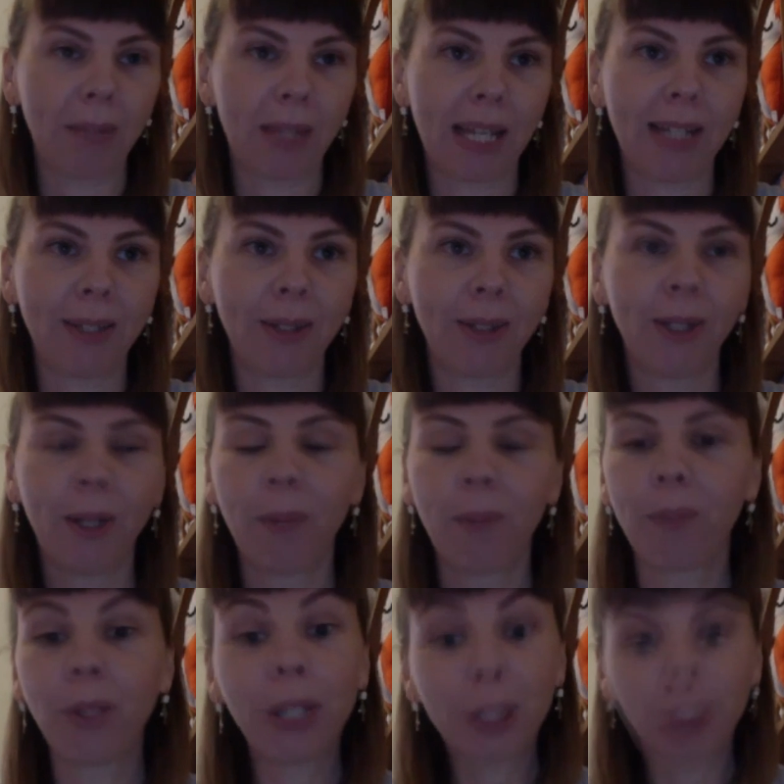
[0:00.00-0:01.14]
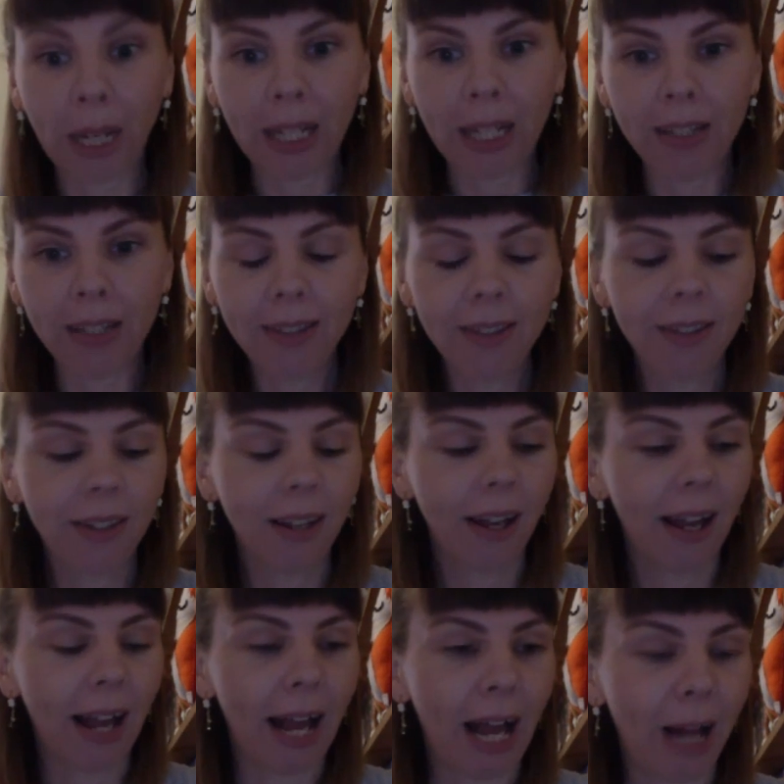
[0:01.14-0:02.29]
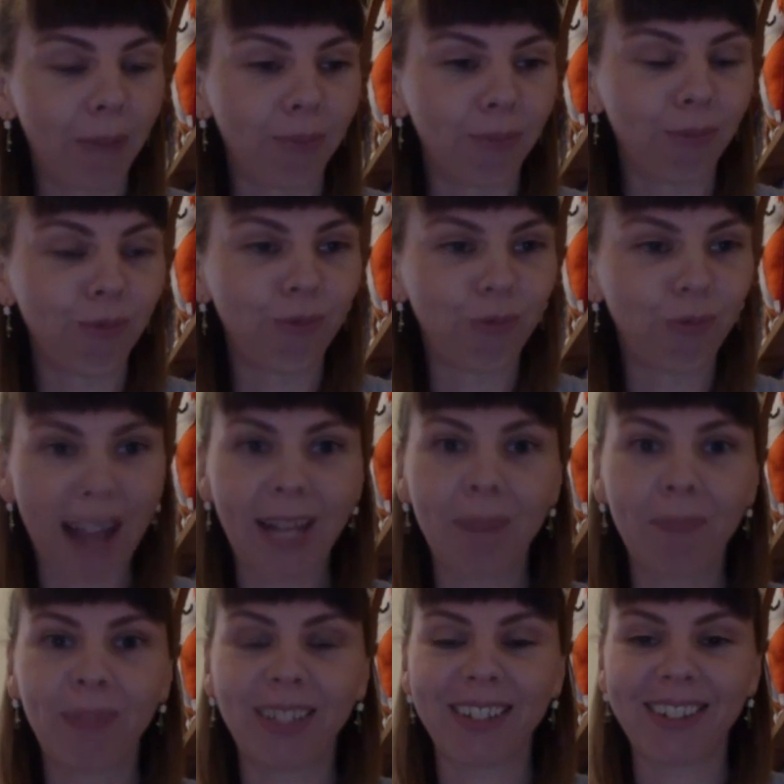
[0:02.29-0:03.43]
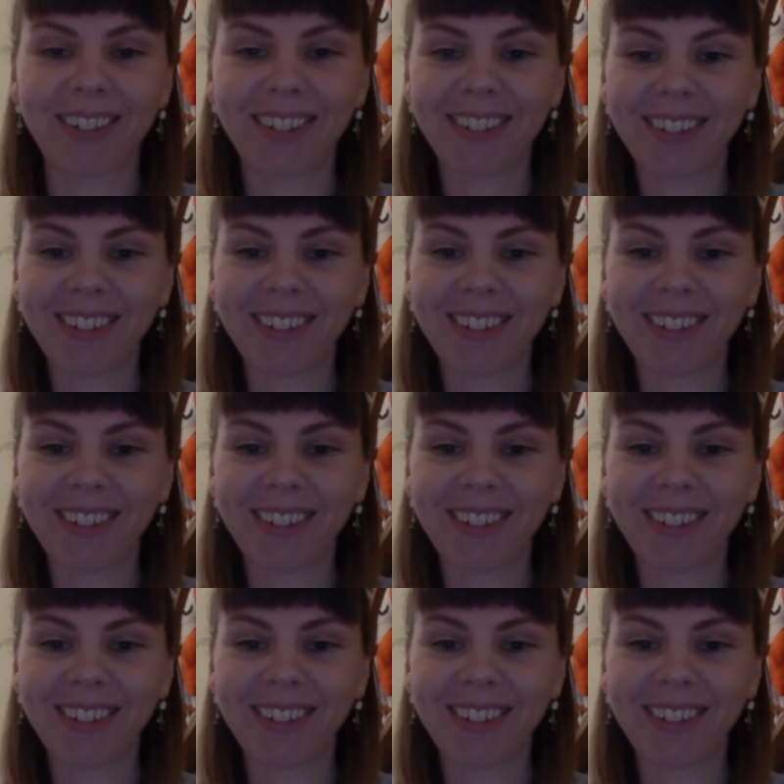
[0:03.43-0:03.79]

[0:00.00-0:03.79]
But these beauty queens rise up and